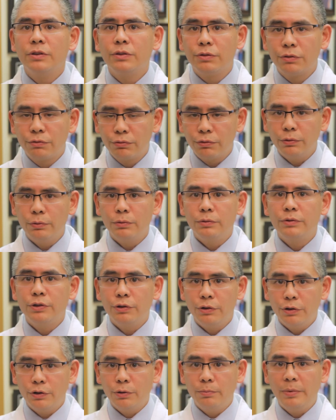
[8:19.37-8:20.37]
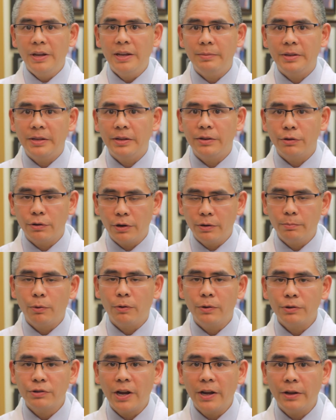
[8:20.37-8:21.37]
through to your baby, your
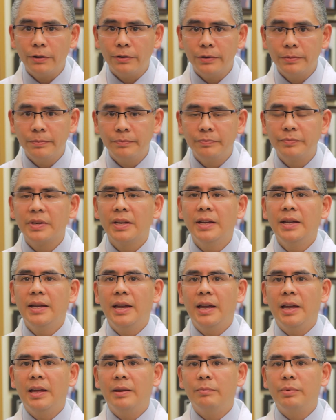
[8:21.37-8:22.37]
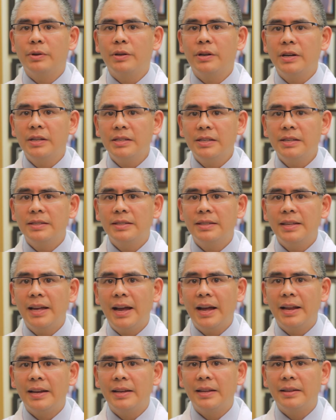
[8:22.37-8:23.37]
unborn child. And because of
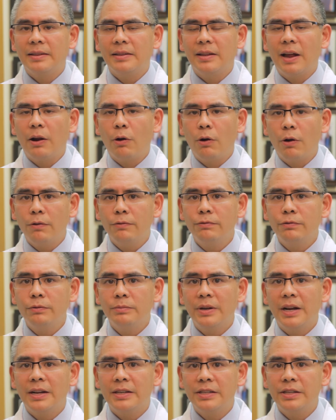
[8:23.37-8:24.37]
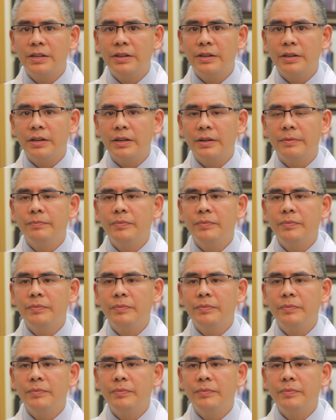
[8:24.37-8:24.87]
that harmful bacteria,